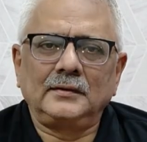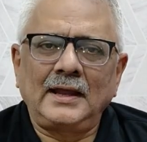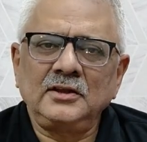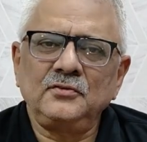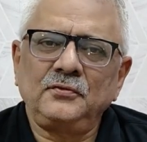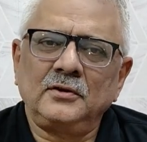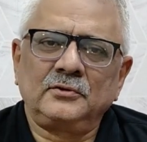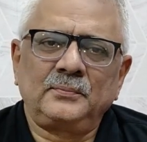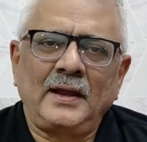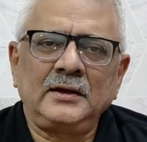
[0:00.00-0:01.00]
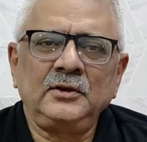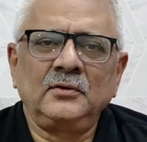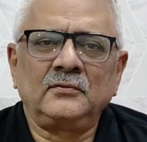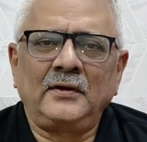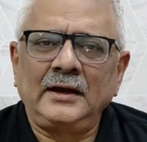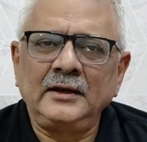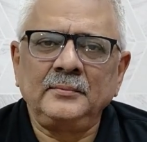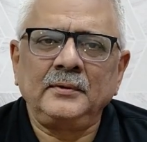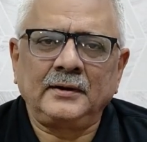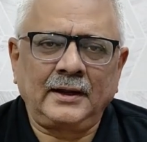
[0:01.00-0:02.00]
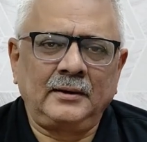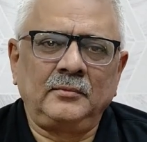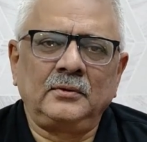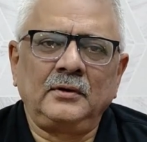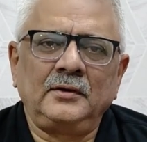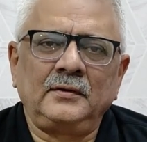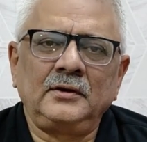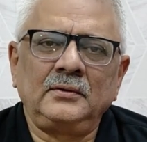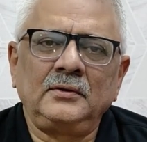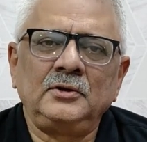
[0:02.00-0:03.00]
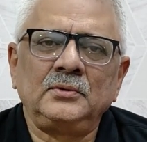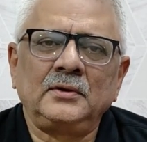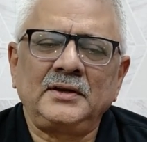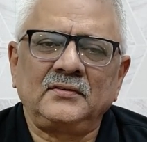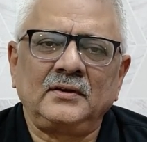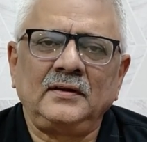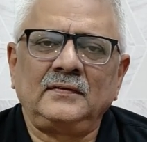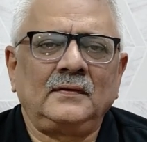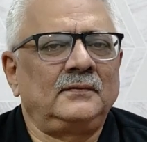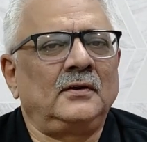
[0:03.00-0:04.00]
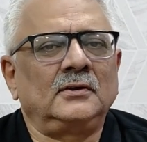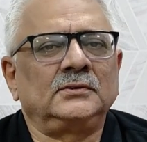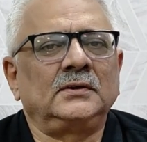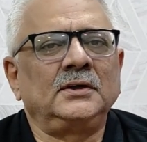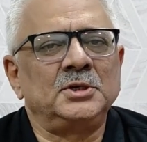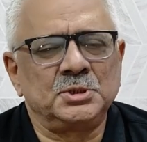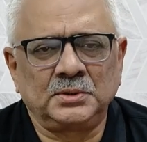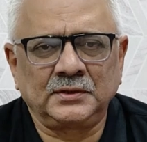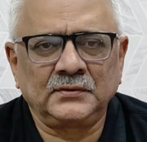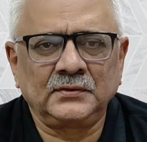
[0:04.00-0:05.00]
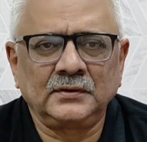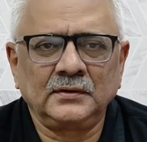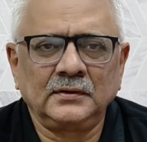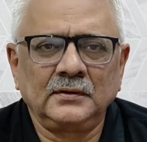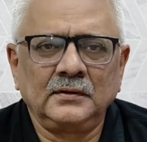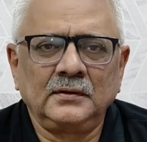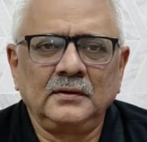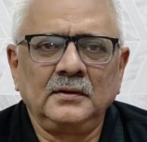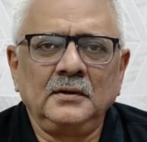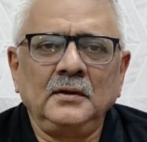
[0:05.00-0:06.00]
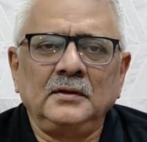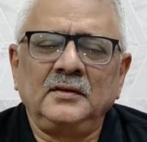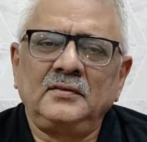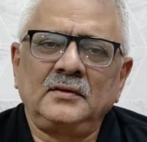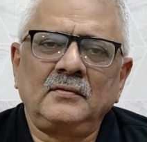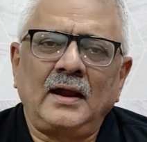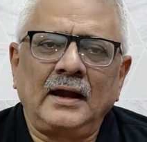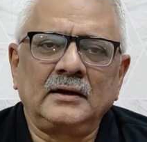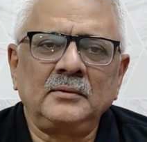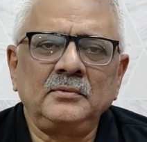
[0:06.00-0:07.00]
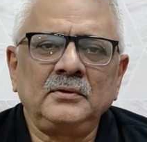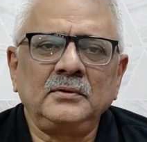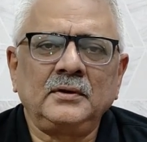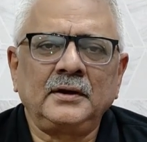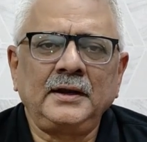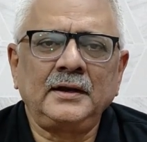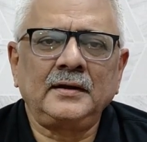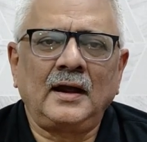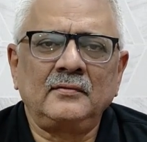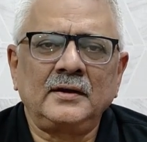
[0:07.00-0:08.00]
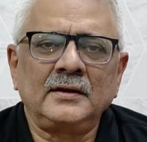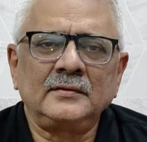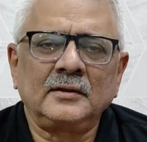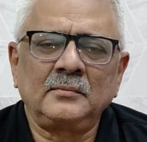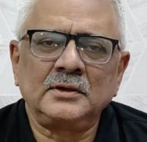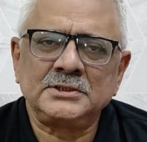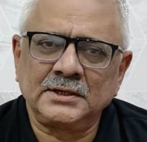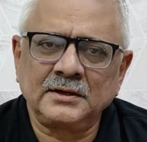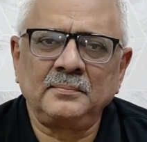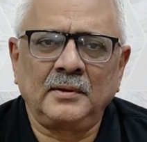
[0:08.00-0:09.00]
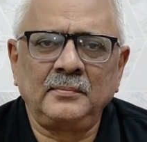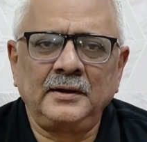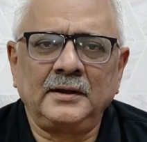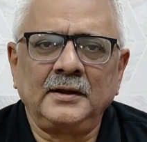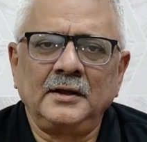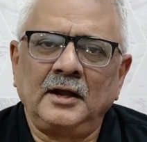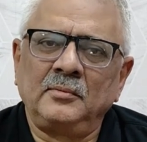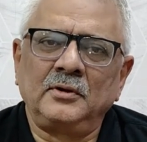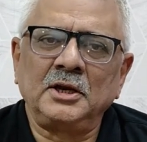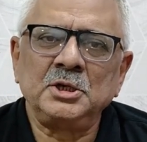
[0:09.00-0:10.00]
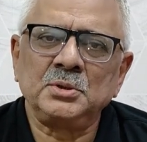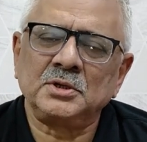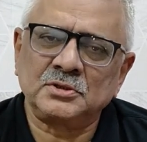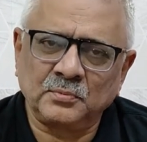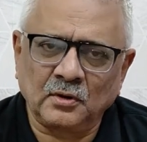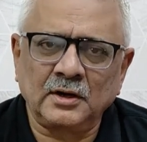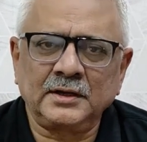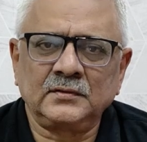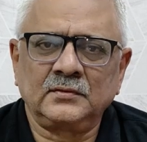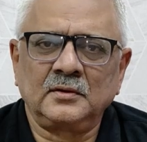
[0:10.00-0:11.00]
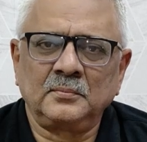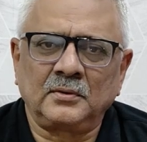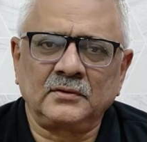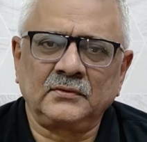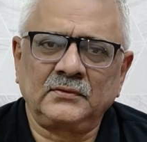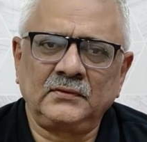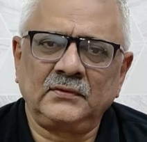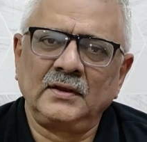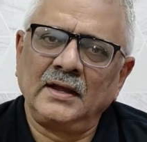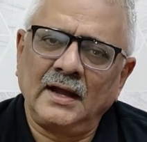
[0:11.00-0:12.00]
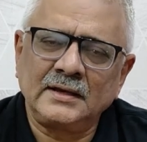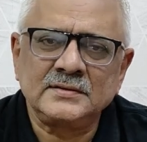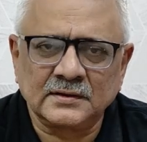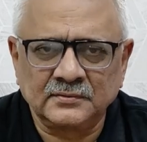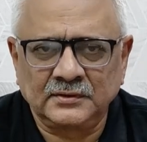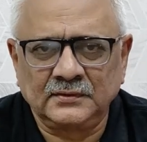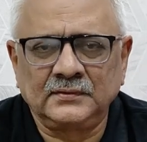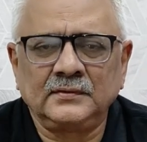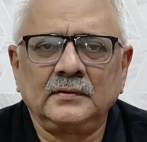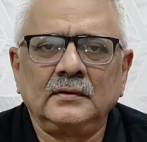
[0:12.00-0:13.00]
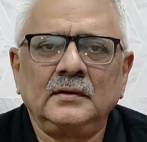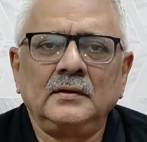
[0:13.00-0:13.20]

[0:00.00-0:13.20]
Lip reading: Thank you for sparing your valuable time to listen to Insuright series of talks on insurance. This is our attempt to create awareness among general public about insurance products, processes and services.